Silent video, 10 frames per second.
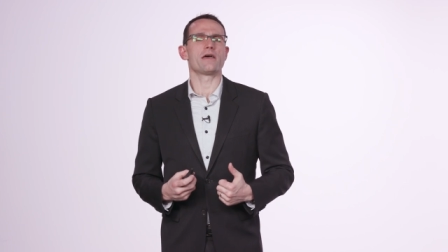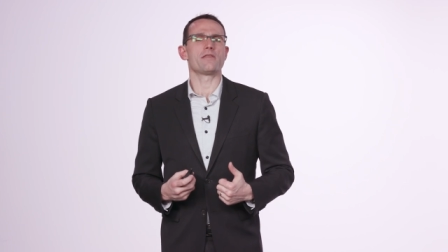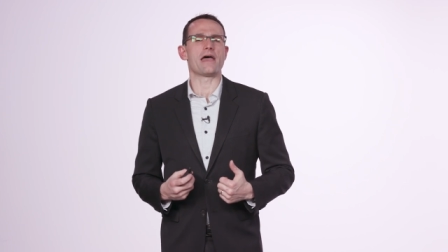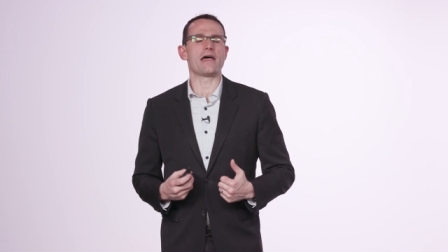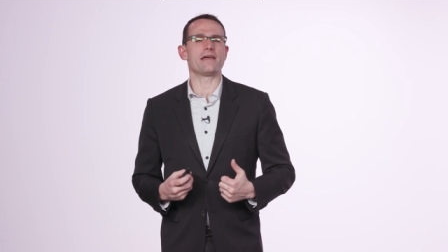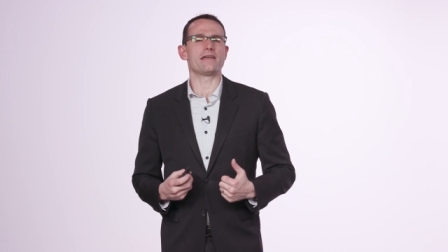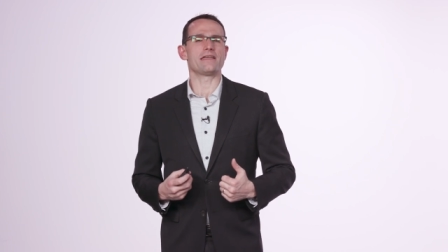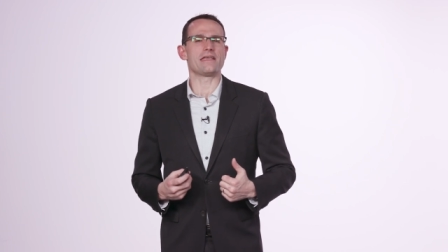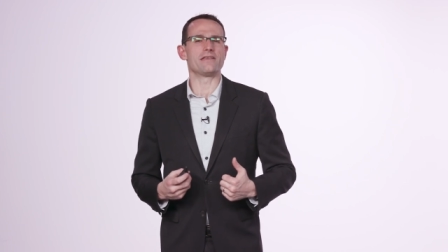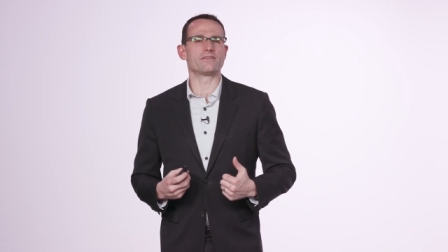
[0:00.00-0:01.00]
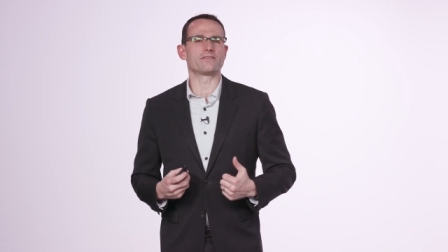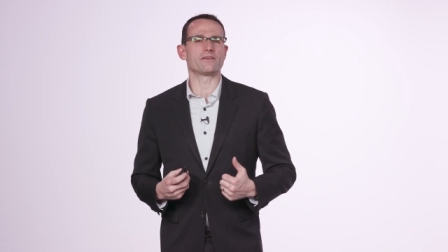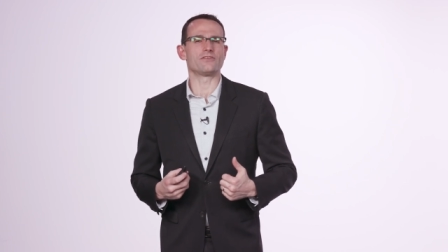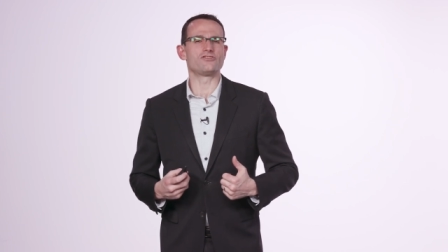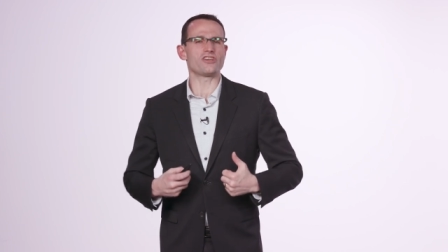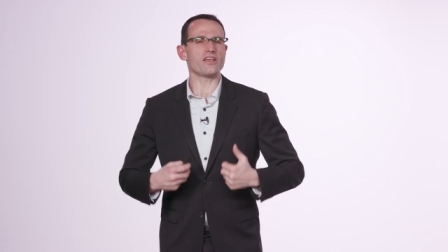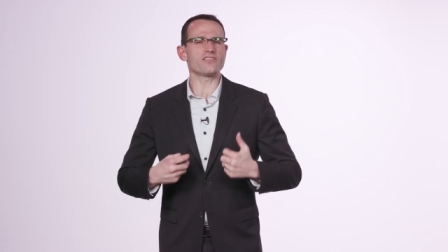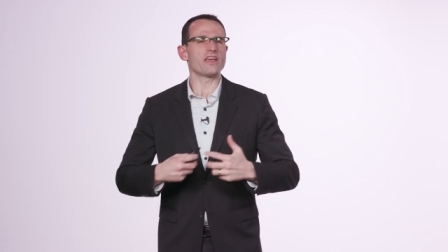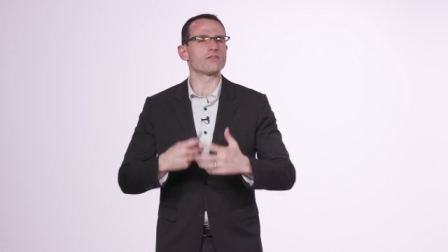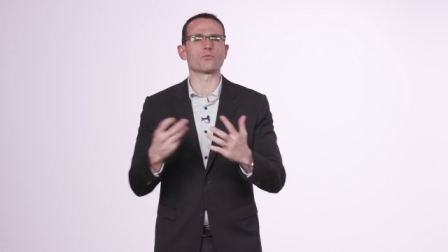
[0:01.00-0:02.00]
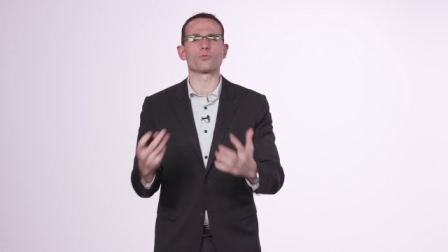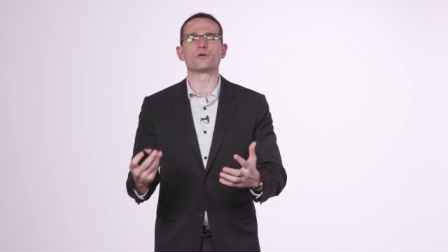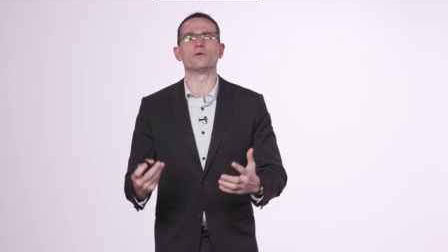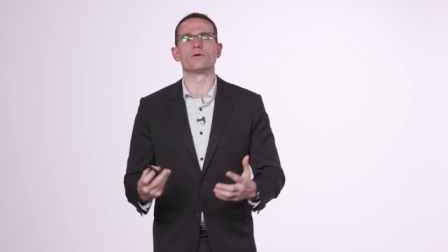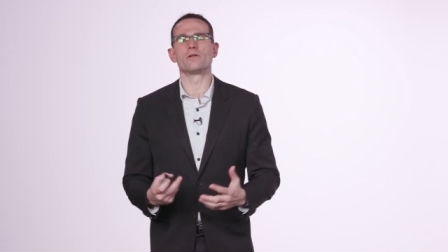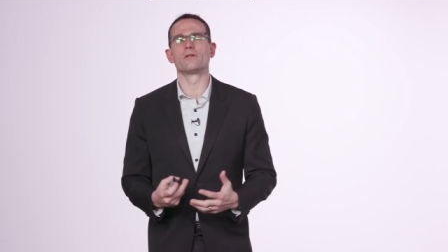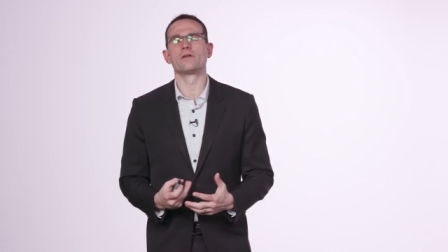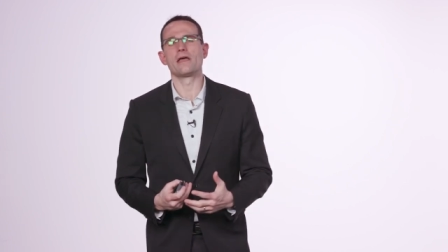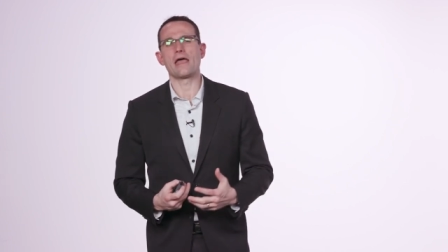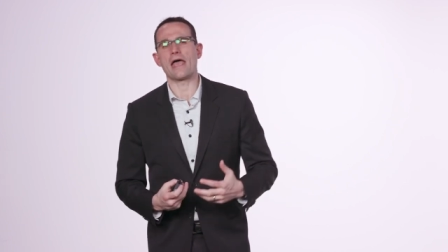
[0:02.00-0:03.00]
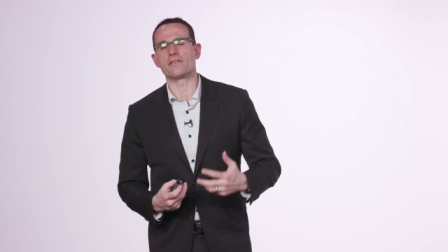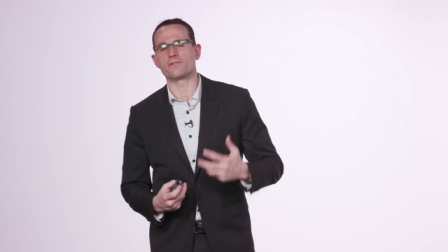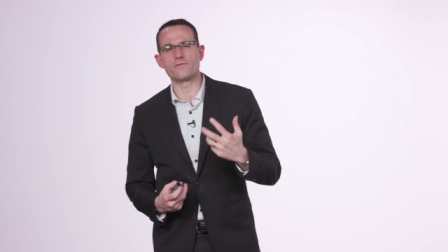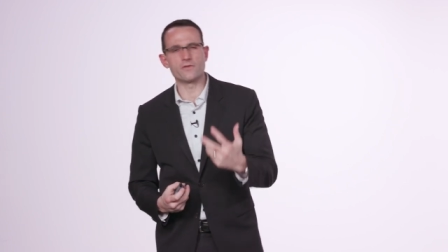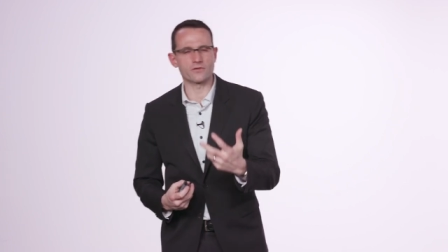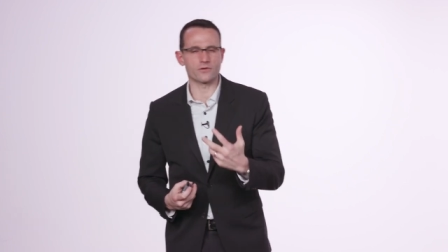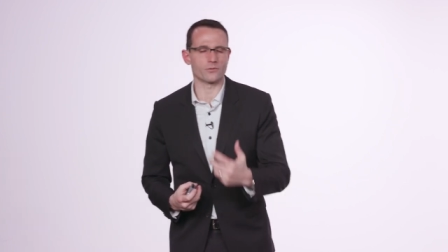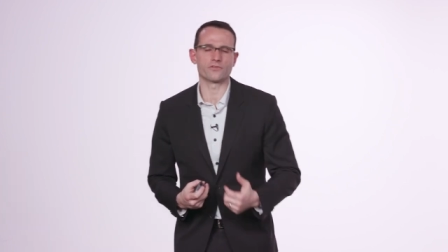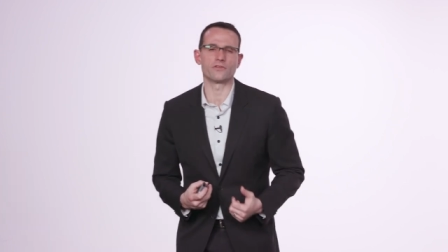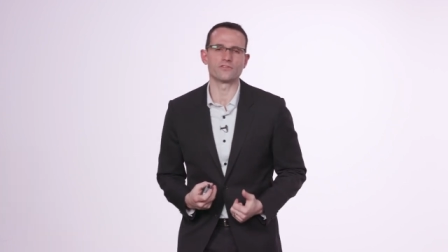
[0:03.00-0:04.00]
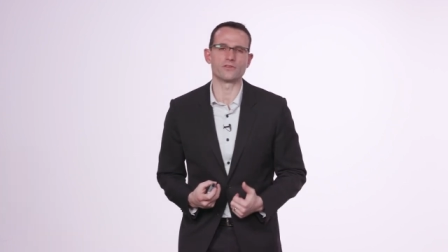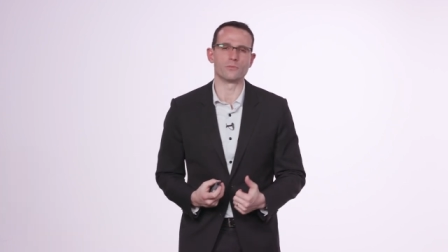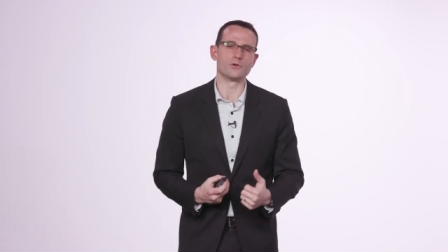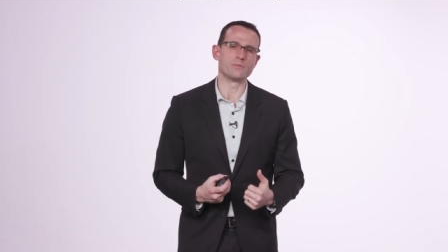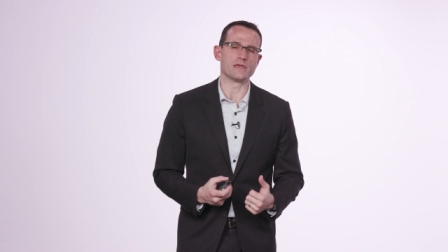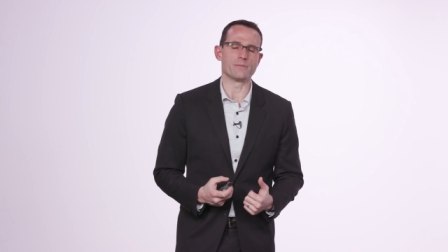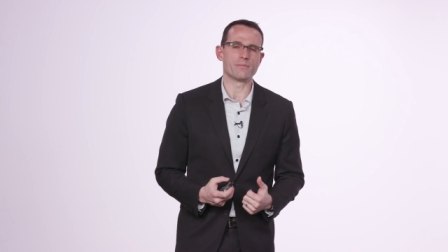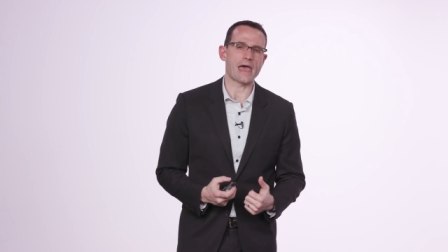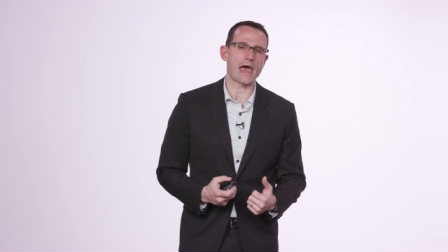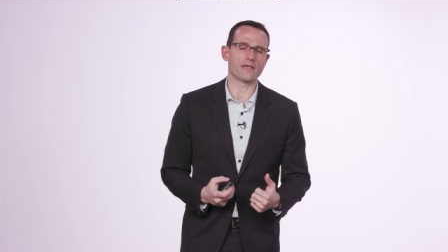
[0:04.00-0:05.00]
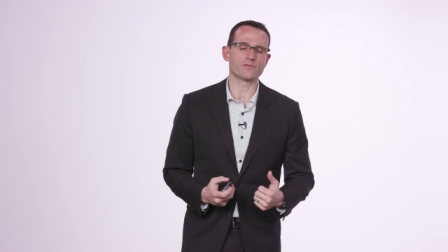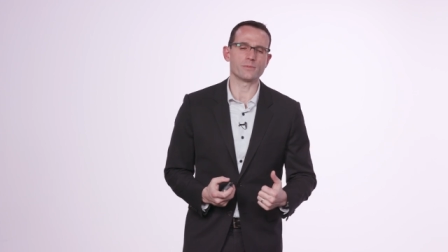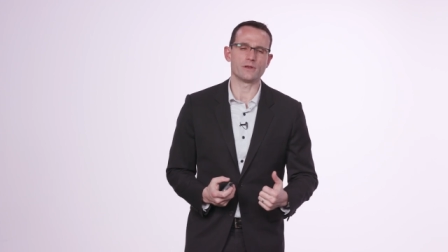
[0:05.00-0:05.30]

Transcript: that is just as real as a physical system would be in past.